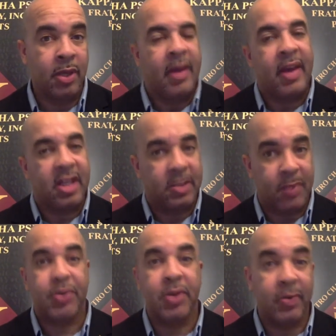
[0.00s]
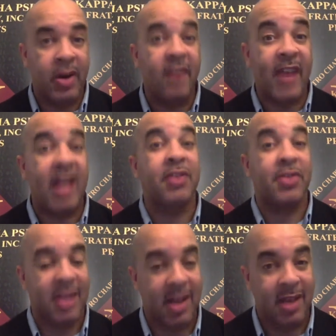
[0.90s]
especially around finals
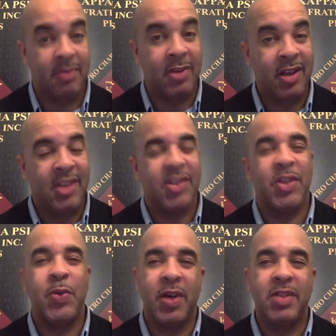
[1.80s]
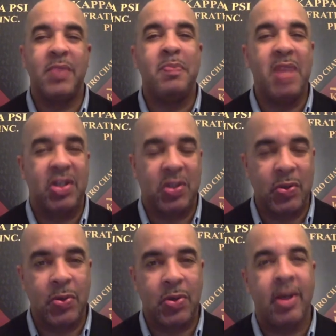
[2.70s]
time. So you want to make
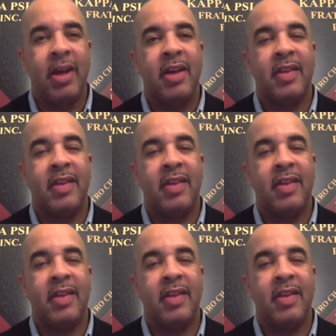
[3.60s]
sure